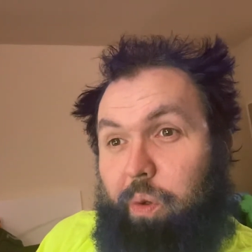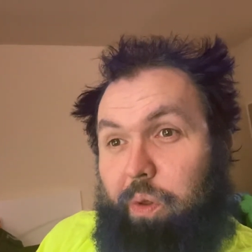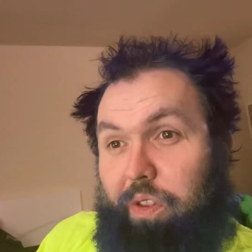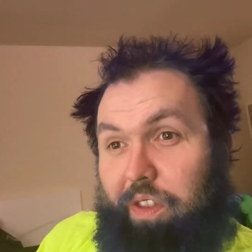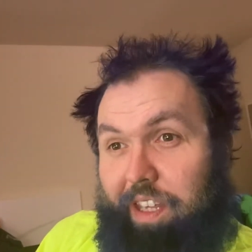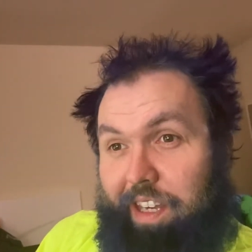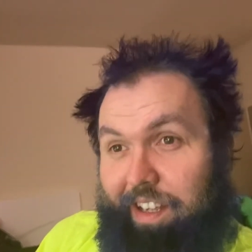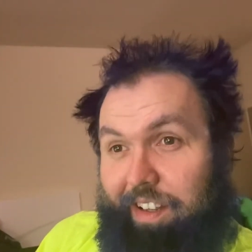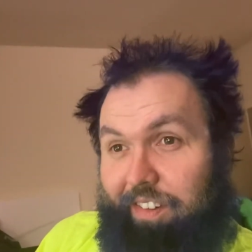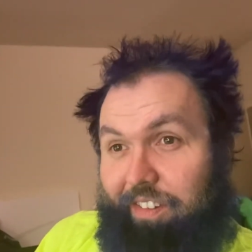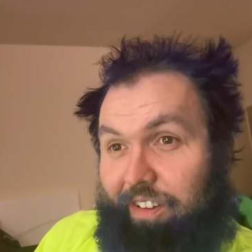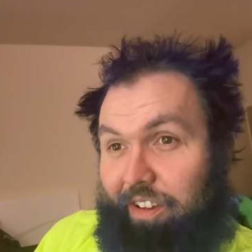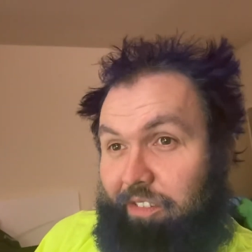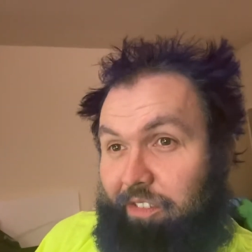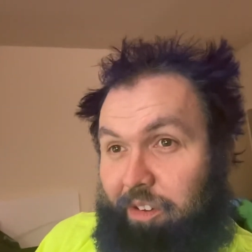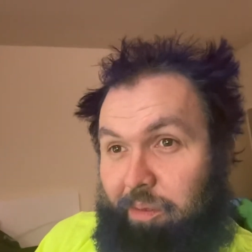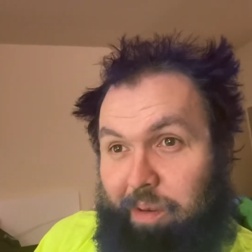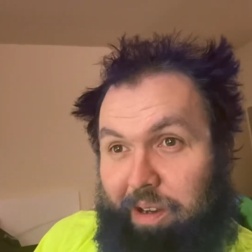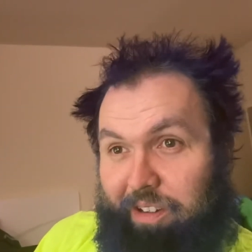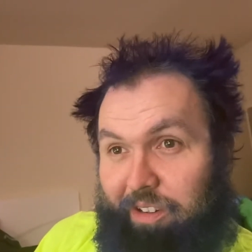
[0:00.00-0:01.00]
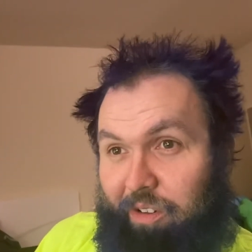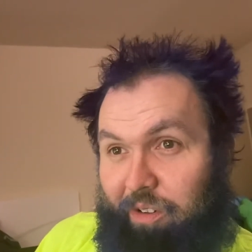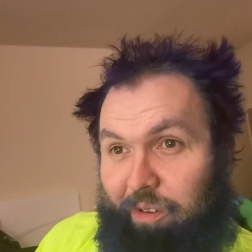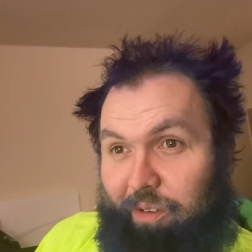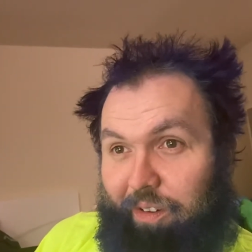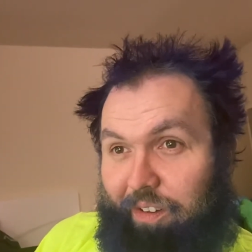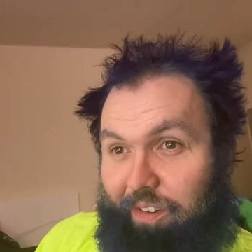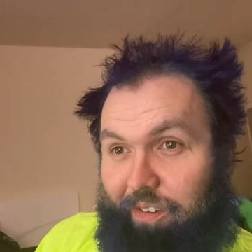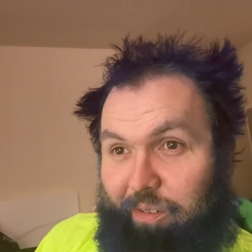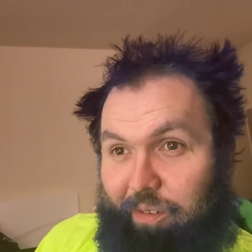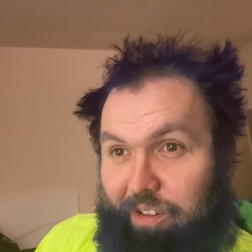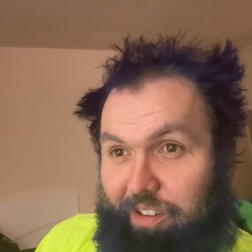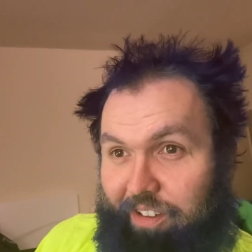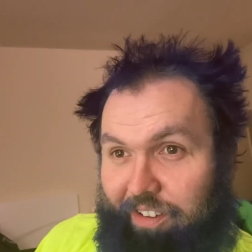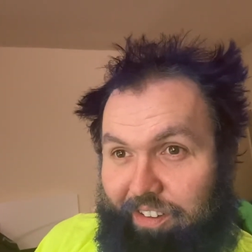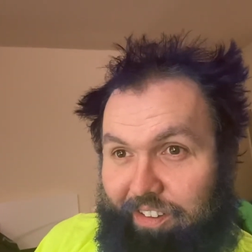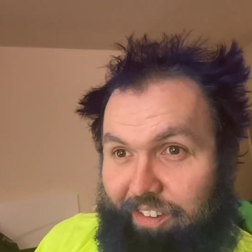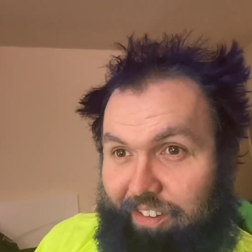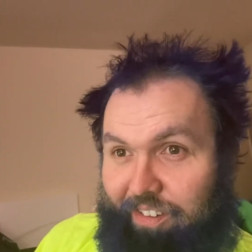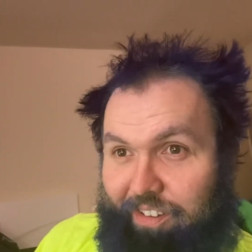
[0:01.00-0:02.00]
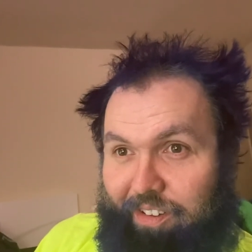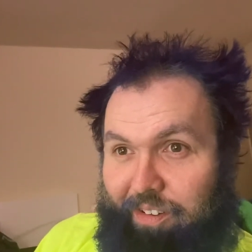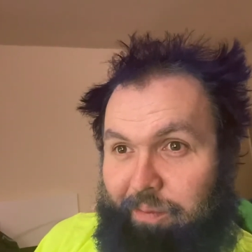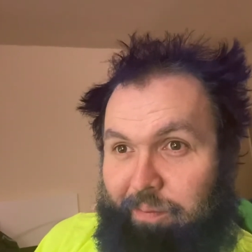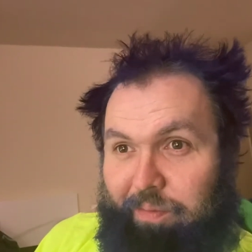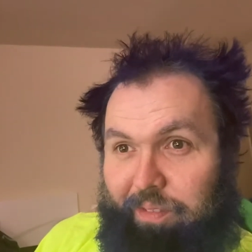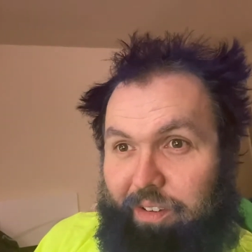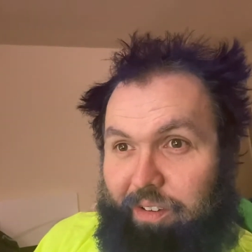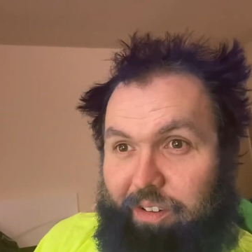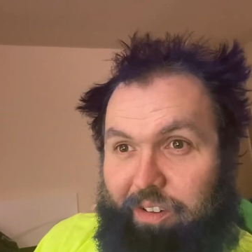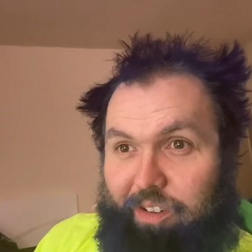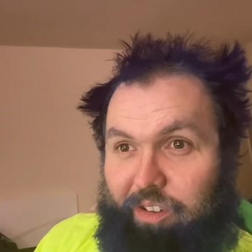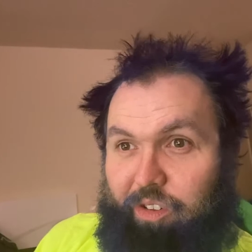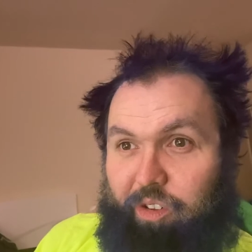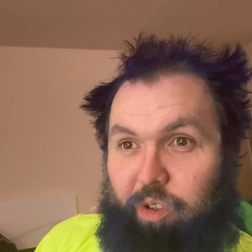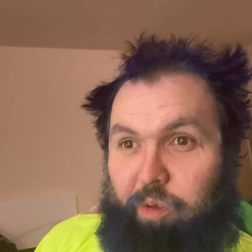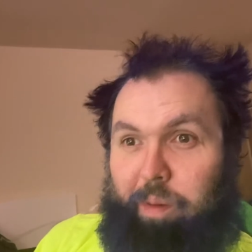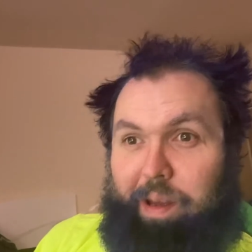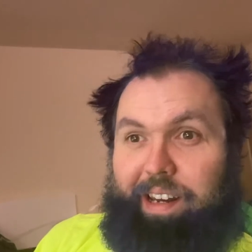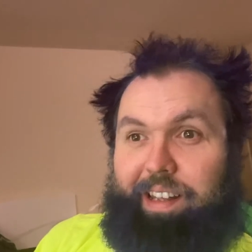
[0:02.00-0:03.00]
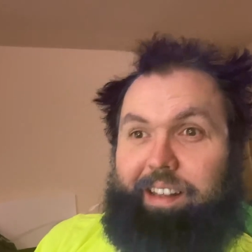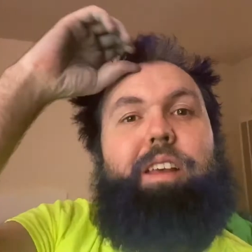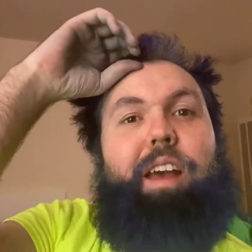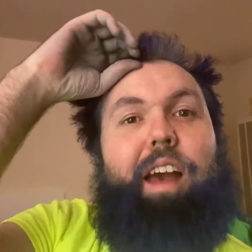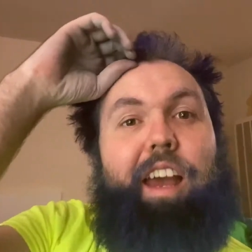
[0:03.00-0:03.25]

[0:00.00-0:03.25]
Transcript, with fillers: things left on my to-do list, which is just too many.